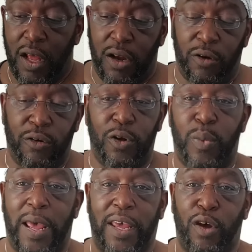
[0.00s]
Along the
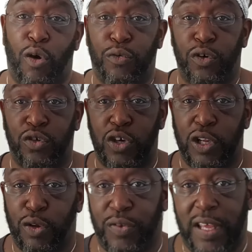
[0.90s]
way of your
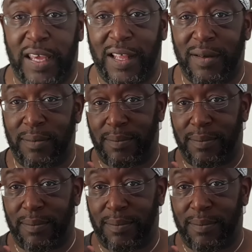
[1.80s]
journey of digging,